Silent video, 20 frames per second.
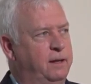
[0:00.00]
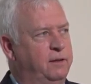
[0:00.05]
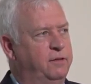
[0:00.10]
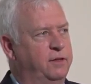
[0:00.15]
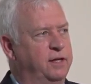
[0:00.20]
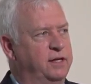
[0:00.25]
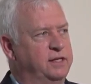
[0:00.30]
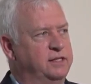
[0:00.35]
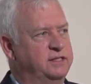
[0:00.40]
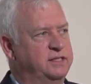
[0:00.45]

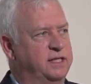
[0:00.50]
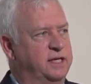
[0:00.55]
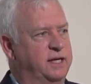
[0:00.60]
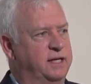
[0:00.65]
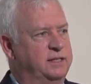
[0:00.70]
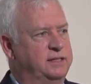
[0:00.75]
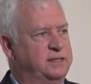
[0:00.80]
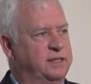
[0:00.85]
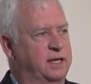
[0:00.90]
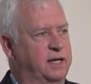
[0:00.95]
things
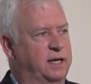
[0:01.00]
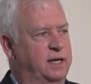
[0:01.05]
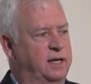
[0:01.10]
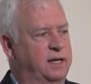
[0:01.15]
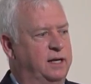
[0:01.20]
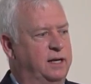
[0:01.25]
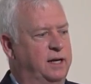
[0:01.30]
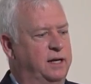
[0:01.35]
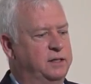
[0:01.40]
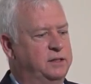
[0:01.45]
that
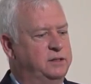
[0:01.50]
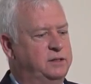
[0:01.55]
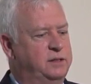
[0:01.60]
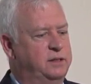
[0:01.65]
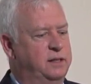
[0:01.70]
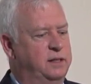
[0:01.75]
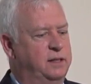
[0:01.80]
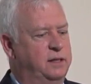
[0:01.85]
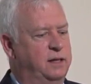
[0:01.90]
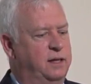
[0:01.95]

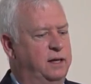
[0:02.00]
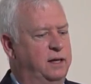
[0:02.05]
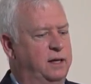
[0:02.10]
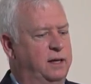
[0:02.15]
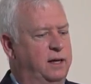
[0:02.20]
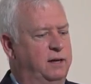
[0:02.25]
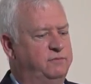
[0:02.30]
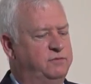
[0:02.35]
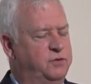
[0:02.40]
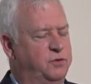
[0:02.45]

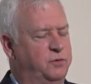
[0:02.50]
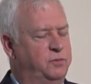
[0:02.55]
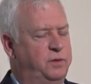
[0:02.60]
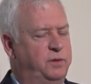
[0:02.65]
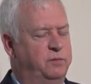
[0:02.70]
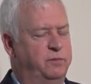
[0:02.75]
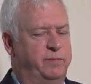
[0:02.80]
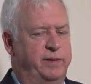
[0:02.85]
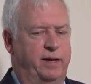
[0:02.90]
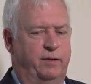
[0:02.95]
I've told
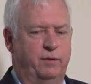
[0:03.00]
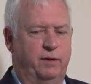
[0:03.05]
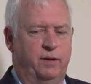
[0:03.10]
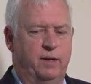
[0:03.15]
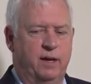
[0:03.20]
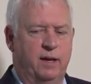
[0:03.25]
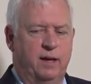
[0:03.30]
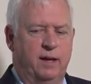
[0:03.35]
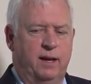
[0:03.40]
people about,